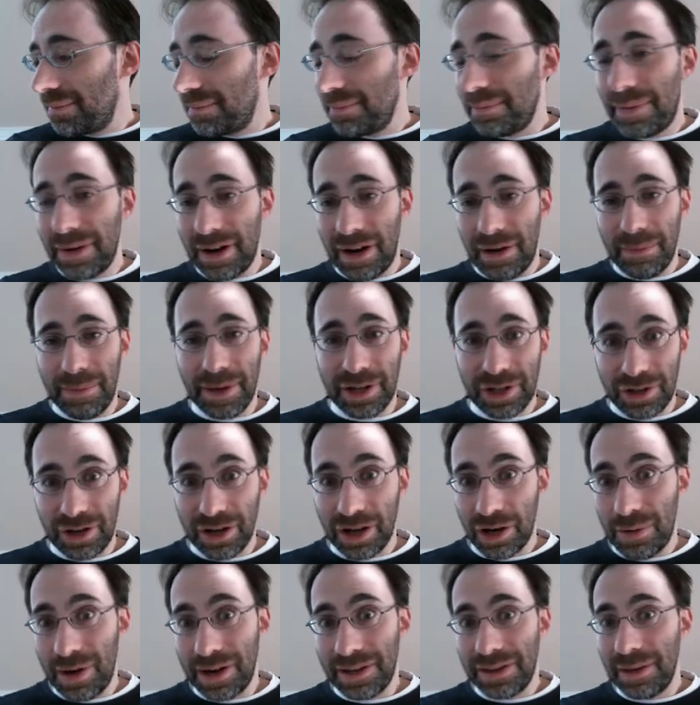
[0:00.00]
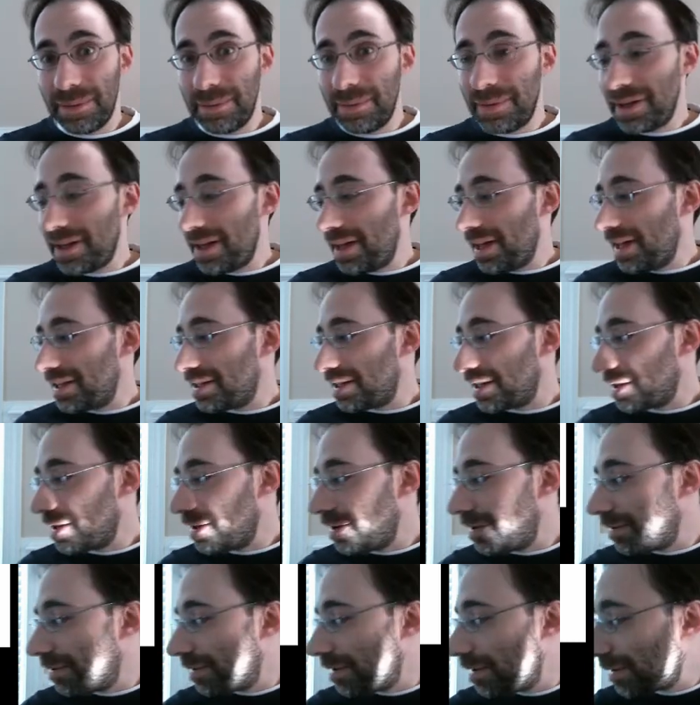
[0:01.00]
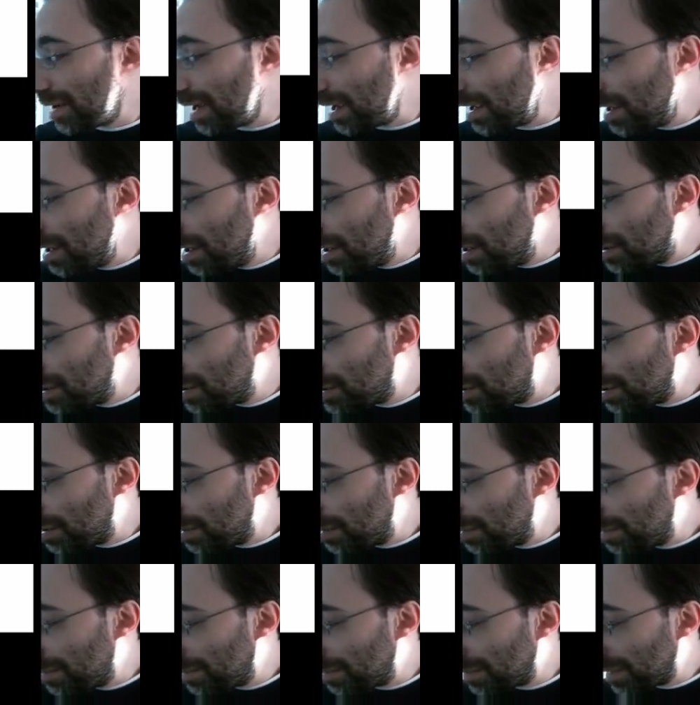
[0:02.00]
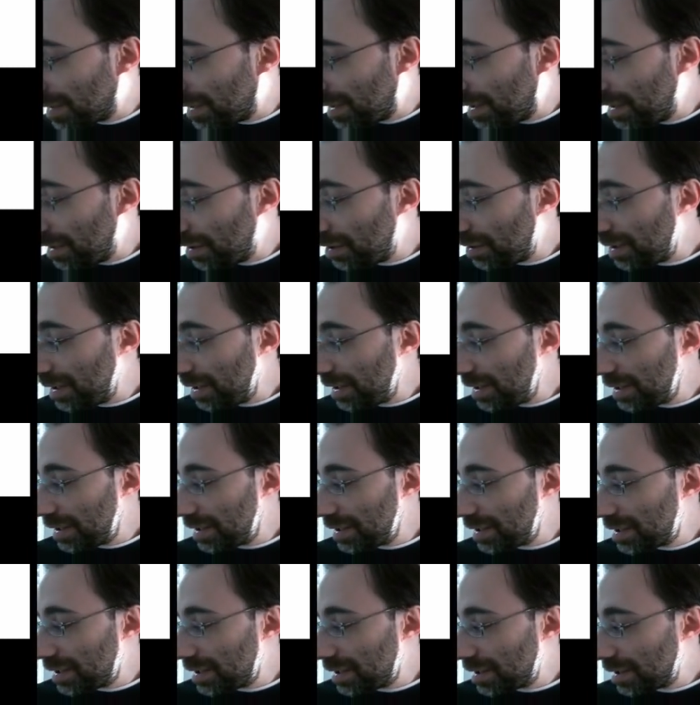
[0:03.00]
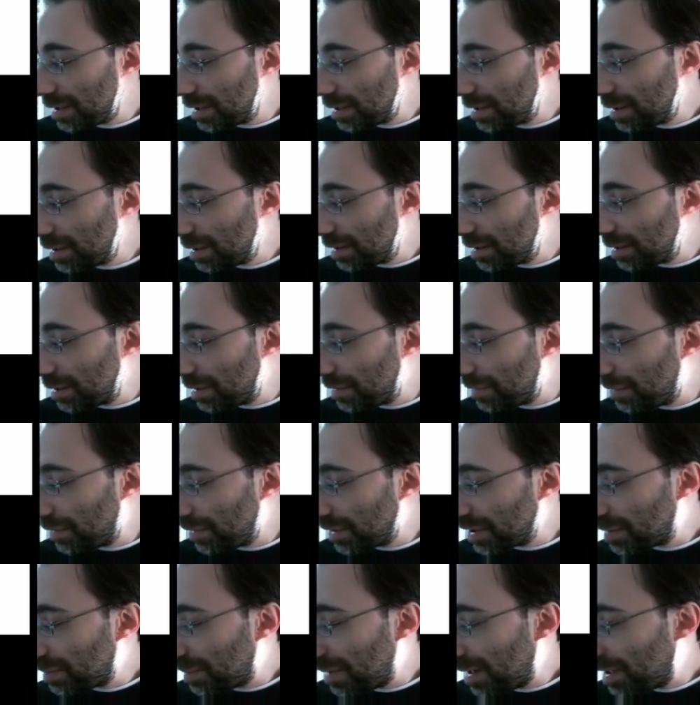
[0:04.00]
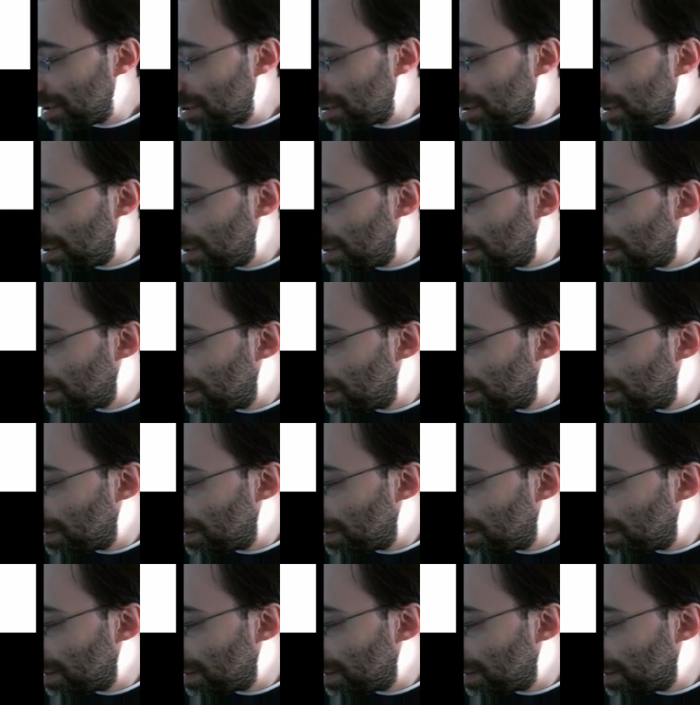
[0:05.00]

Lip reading: but I'll make sure to correct them as I go. Okay, so here is the full expansion